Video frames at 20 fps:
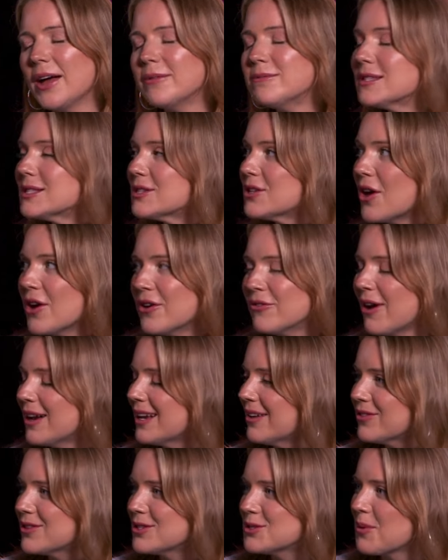I'm so
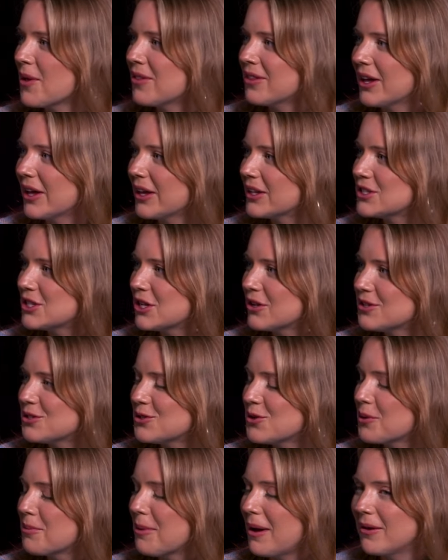ready. If there's one thing I can do, it's
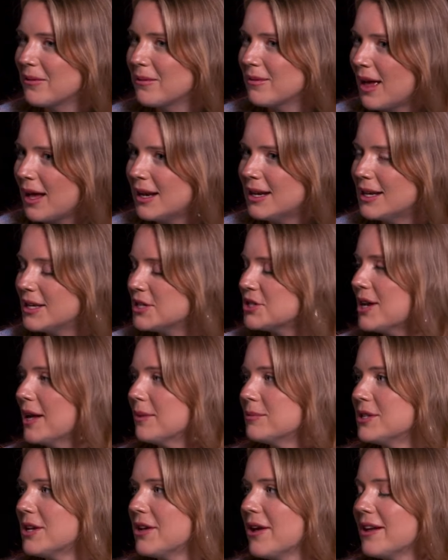talk about literally
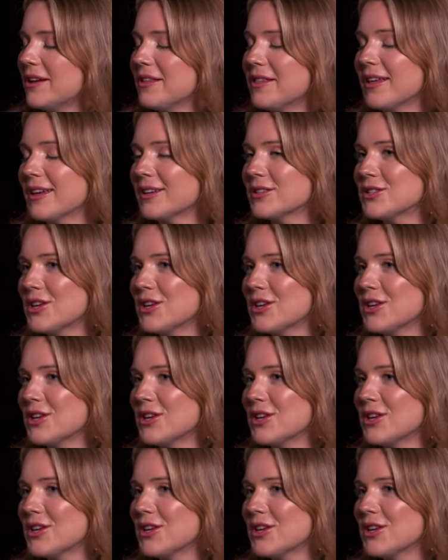absolutely anything.